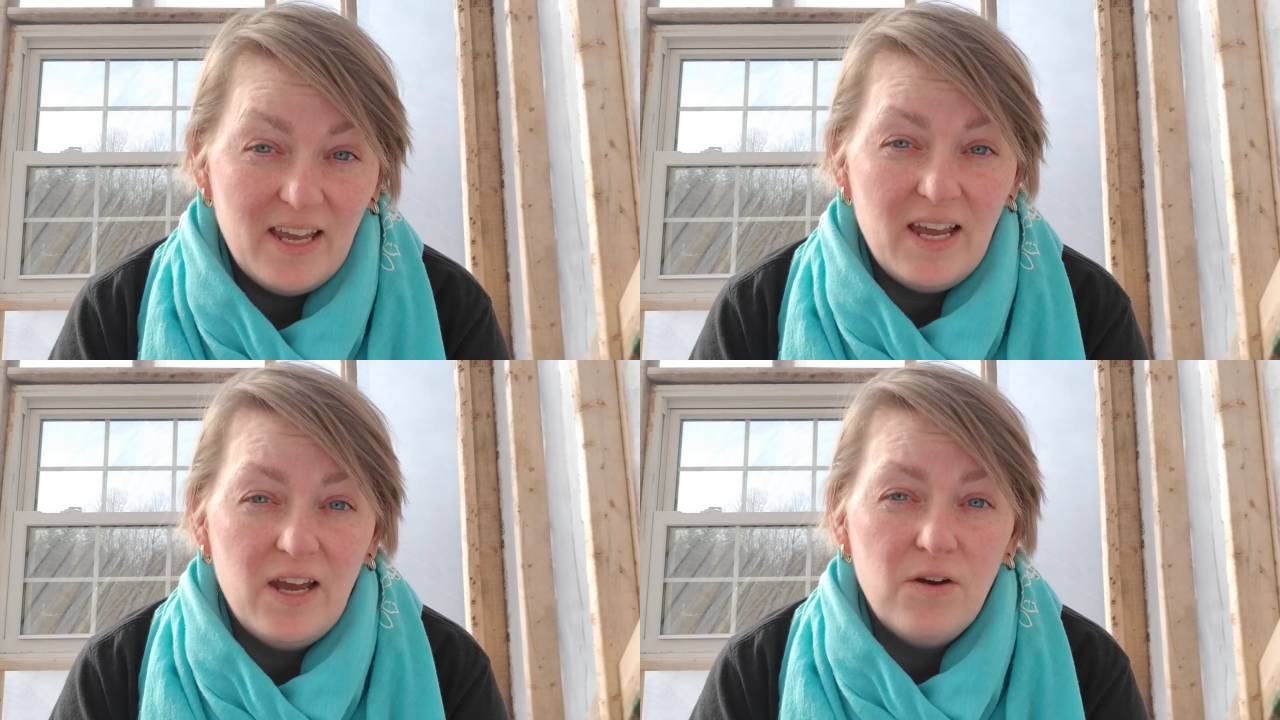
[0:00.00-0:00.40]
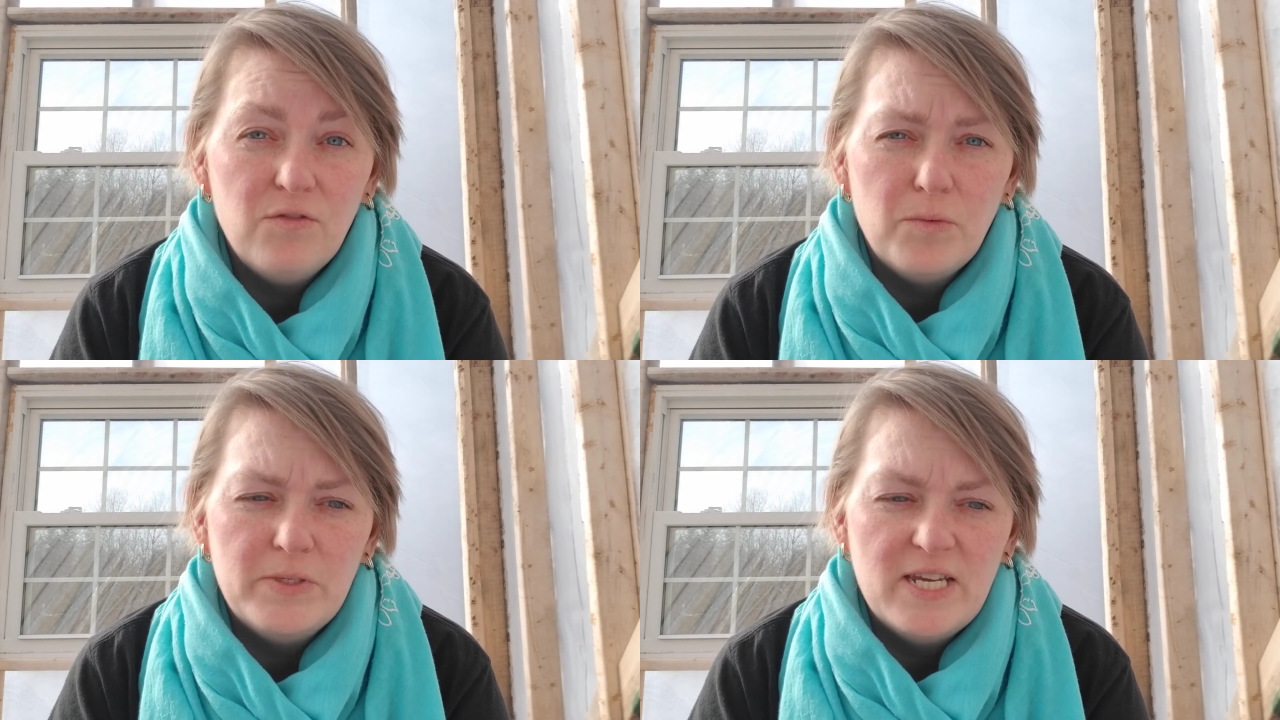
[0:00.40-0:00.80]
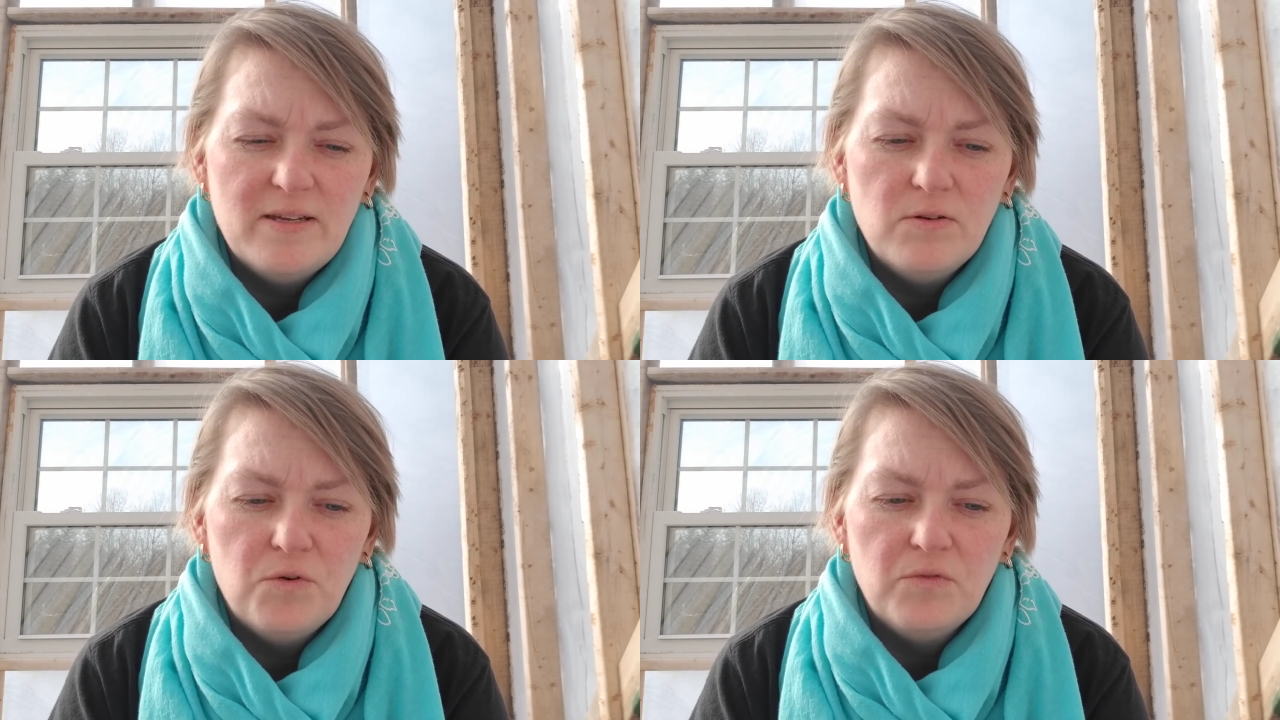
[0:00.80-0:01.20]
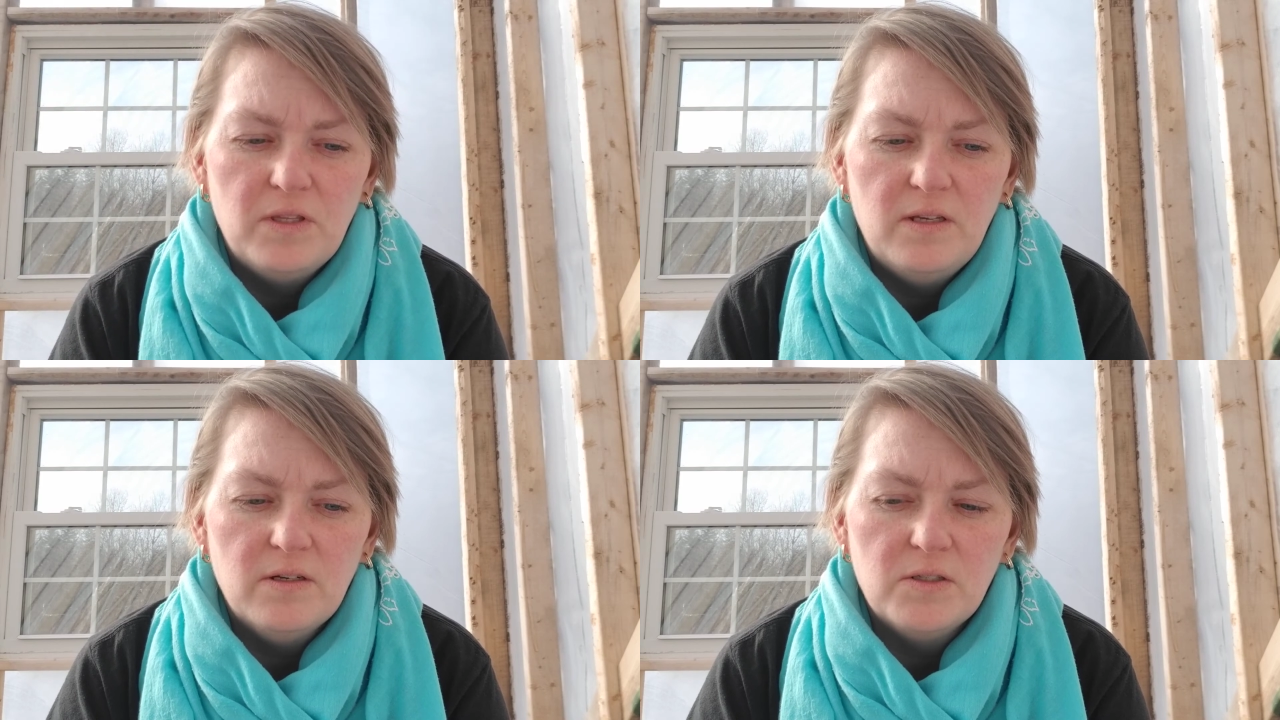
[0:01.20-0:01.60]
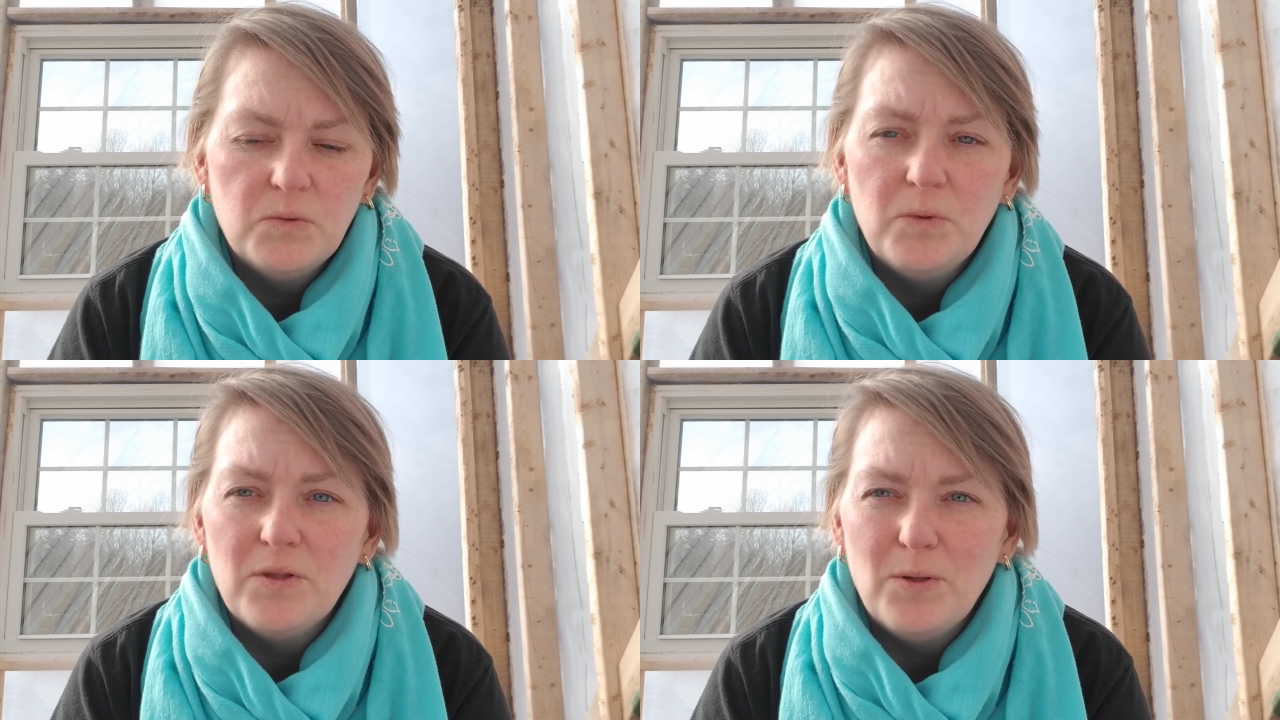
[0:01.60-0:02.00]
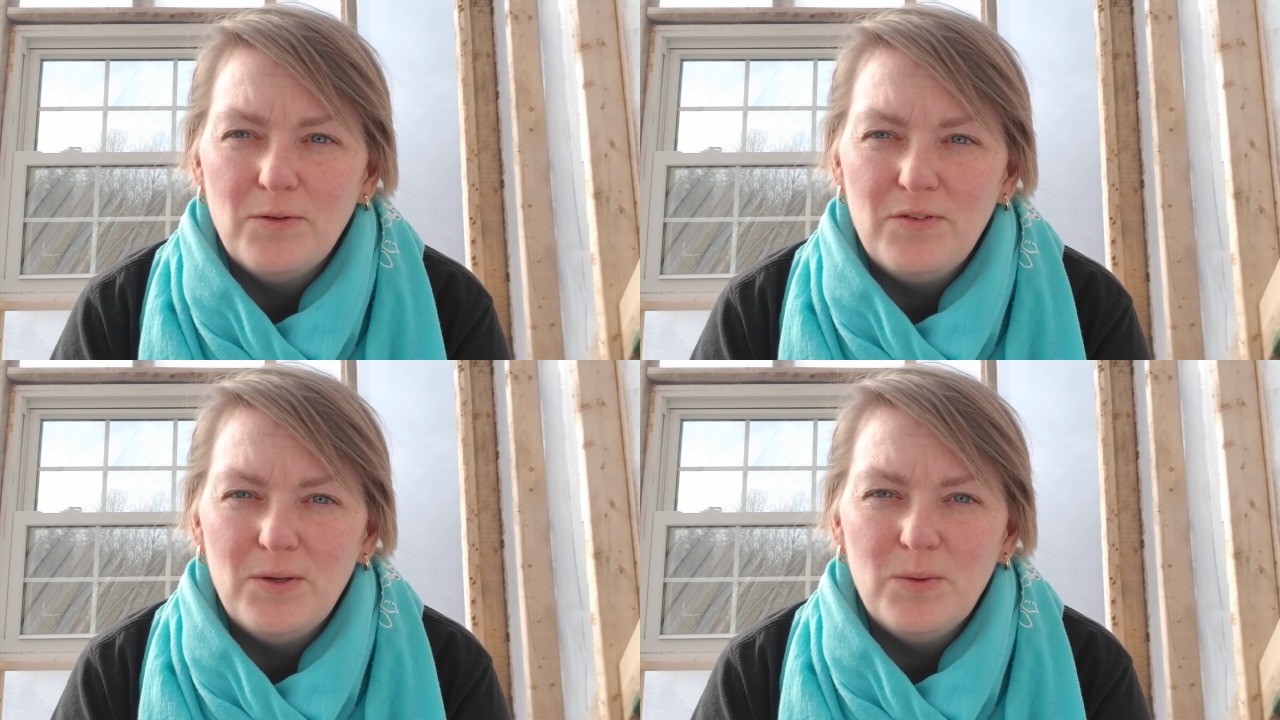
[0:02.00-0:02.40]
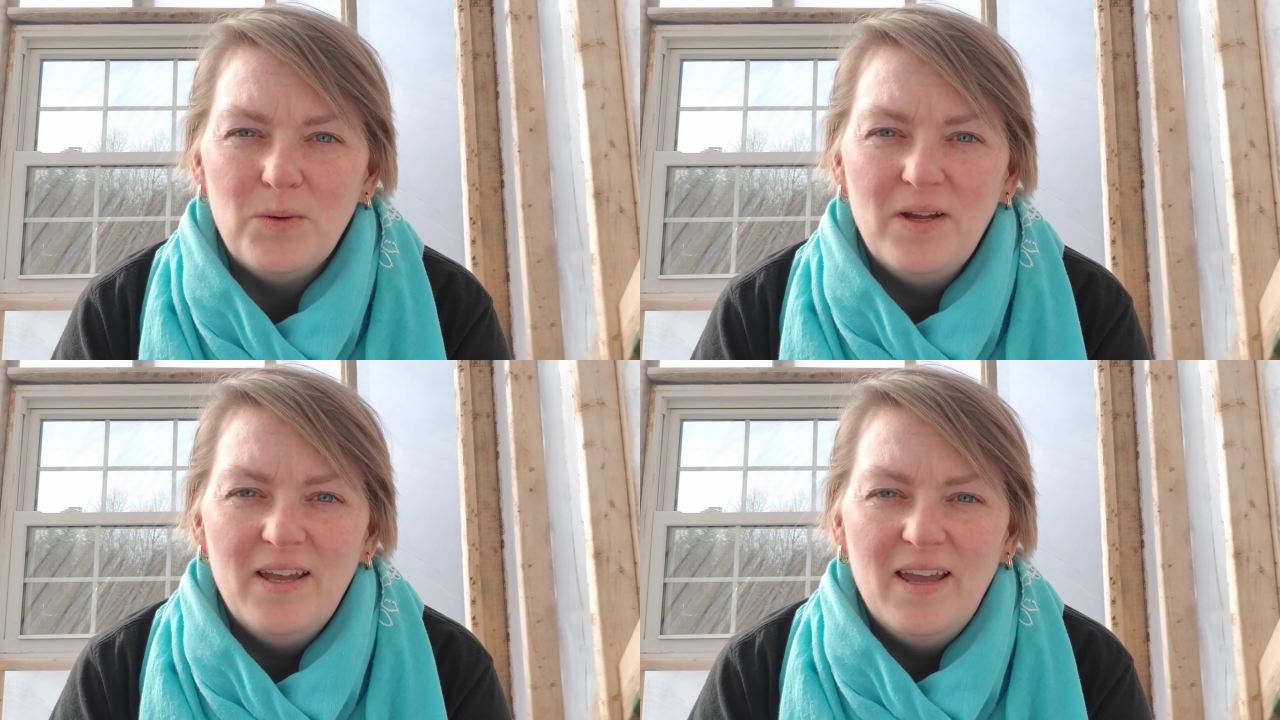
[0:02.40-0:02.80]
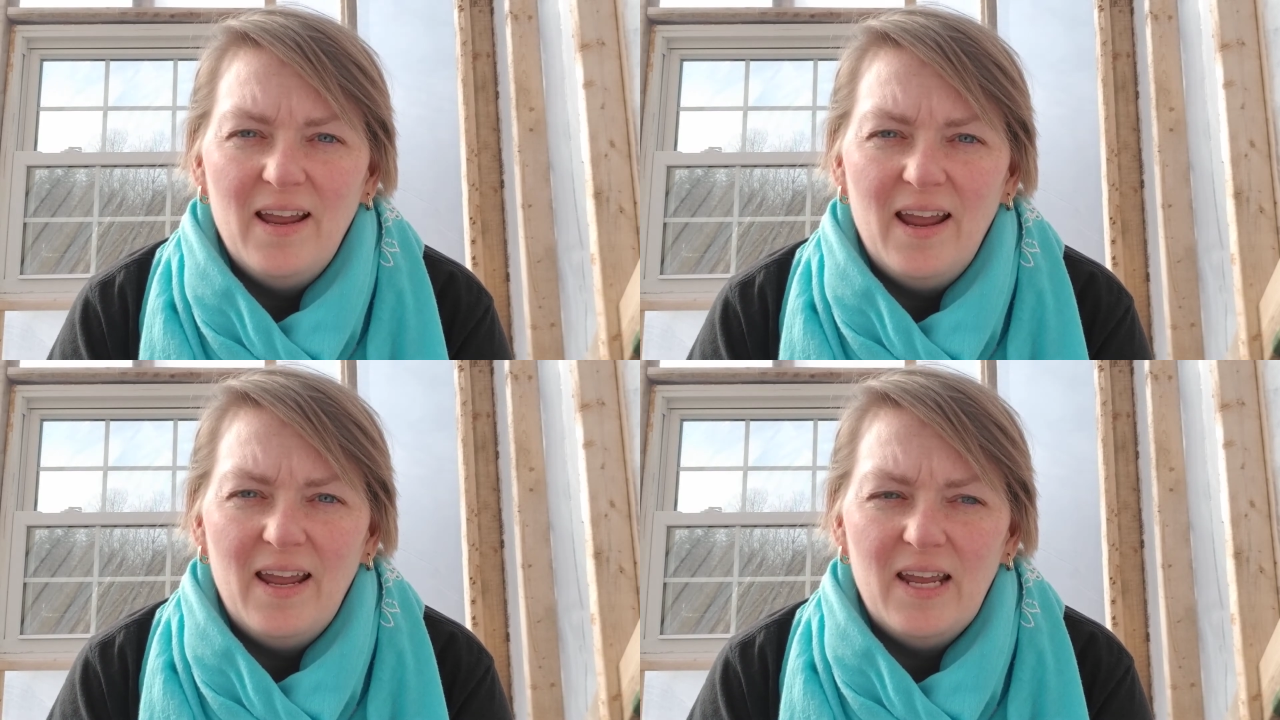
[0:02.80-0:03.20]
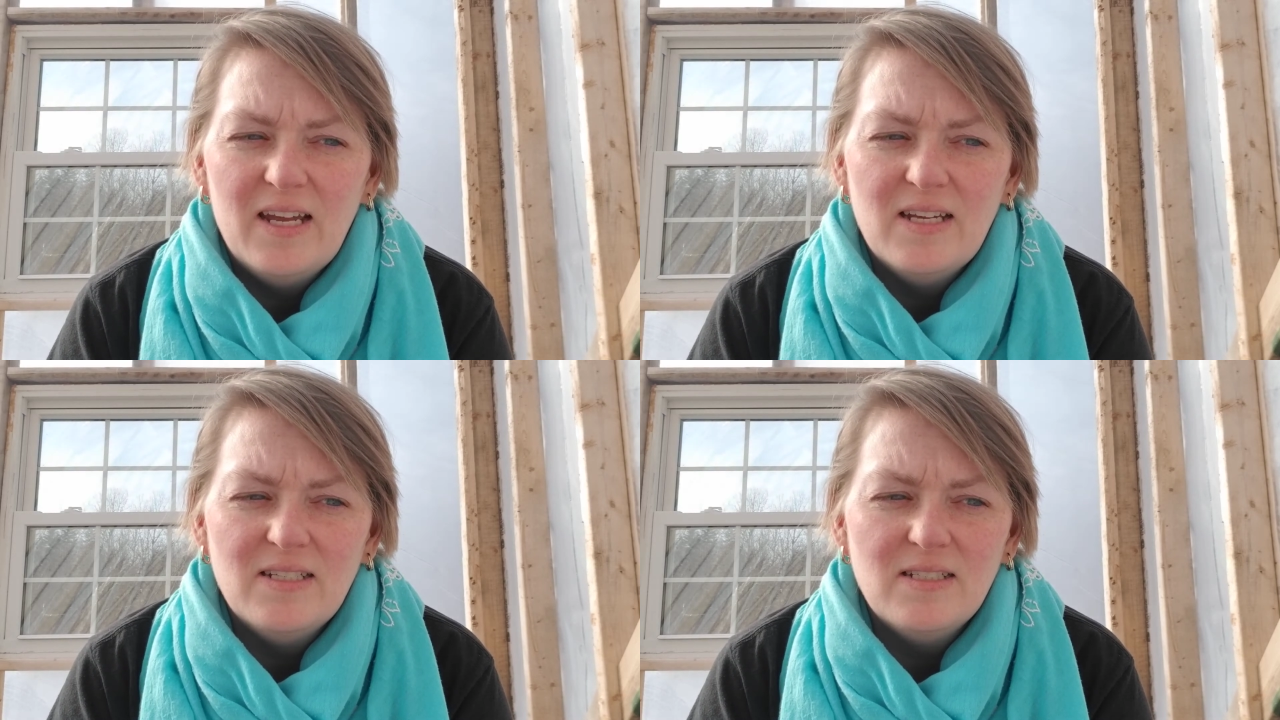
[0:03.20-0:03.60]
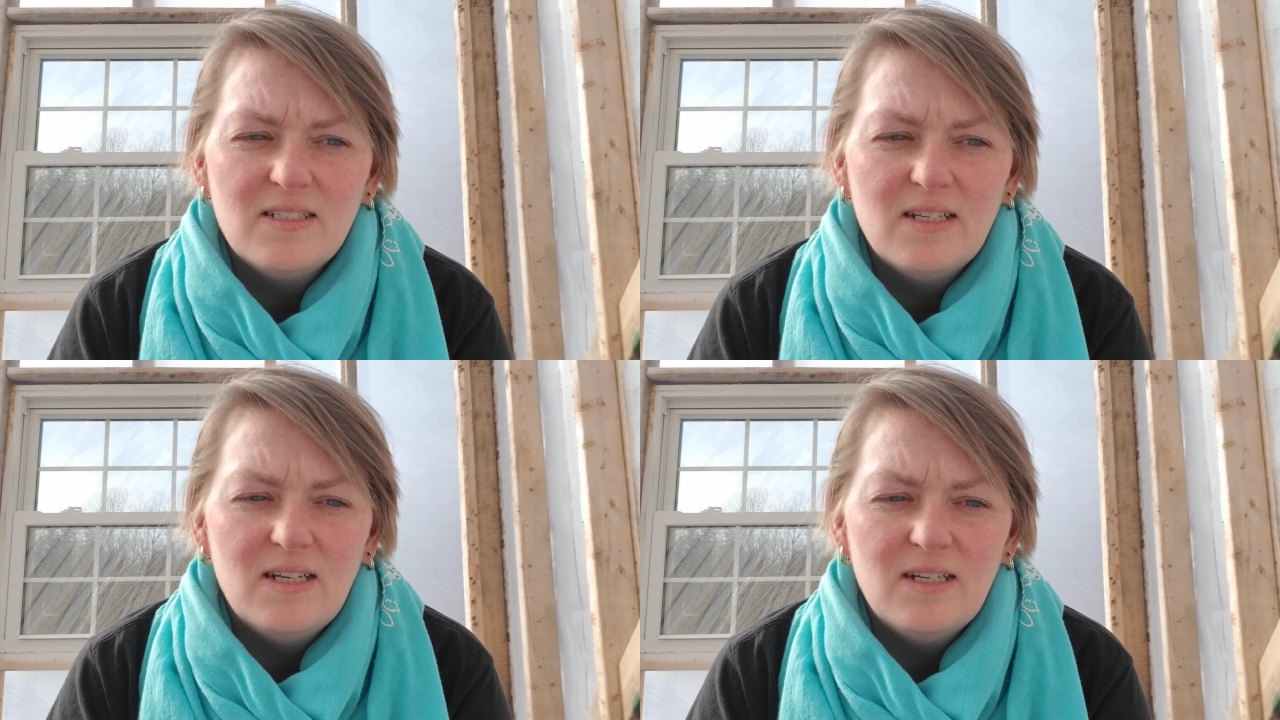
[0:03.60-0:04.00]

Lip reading: have obtained over the years with all of you. And